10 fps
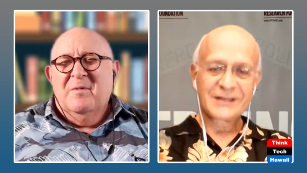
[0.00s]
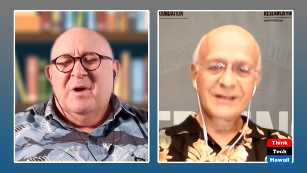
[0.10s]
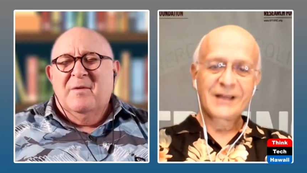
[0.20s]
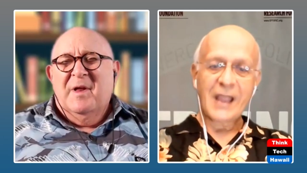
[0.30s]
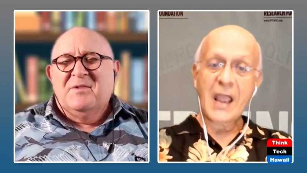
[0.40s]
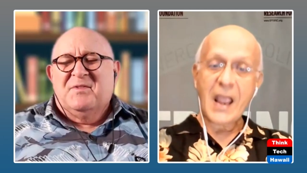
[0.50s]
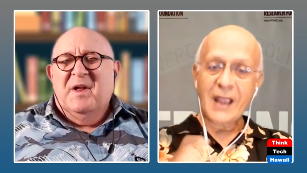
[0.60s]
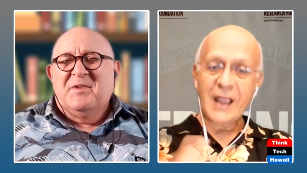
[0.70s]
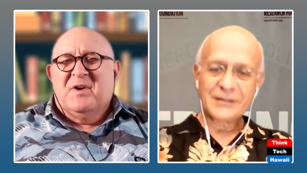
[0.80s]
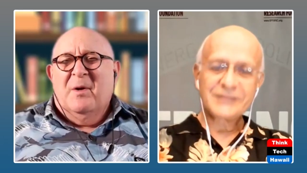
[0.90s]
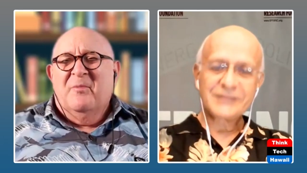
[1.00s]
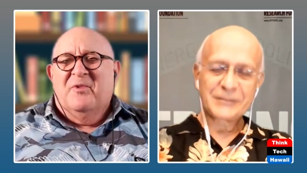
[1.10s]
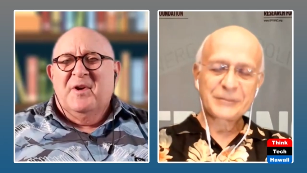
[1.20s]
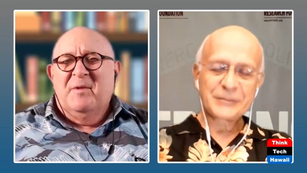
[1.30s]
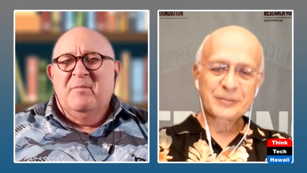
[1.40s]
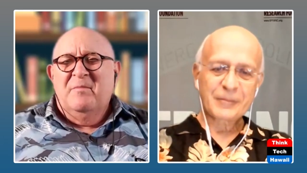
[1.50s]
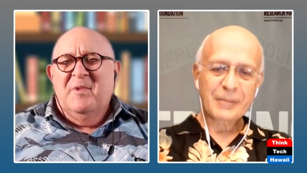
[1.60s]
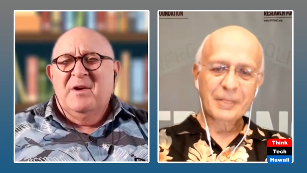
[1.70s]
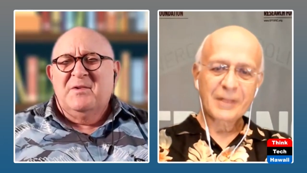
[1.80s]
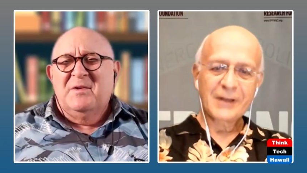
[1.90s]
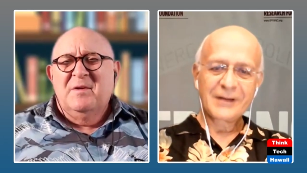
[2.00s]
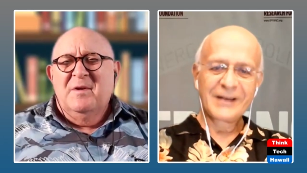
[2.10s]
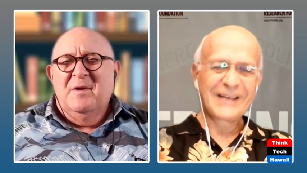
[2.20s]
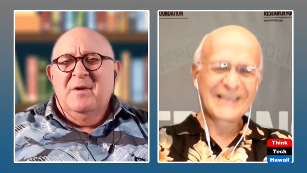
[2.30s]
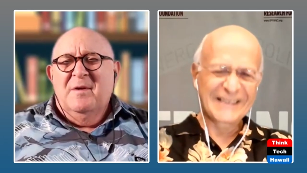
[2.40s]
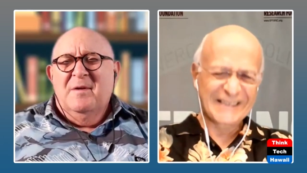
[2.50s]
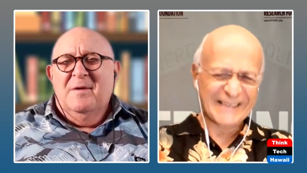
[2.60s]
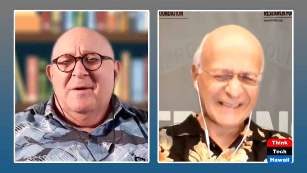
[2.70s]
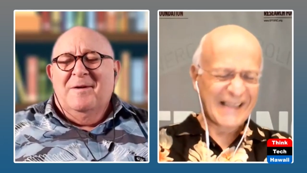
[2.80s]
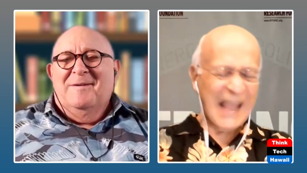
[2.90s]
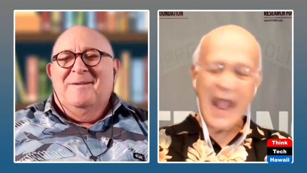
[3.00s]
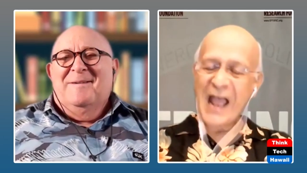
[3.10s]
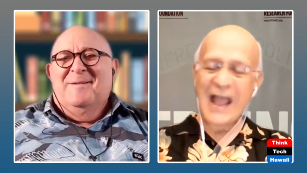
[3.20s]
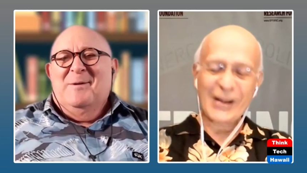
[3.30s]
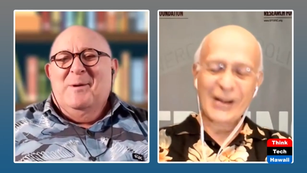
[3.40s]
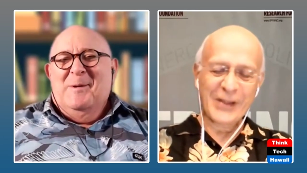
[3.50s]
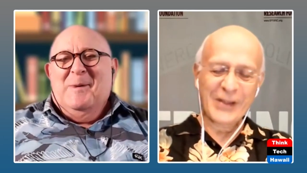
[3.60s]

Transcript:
Speaker 1: Well, that's that's comforting, Max. I don't.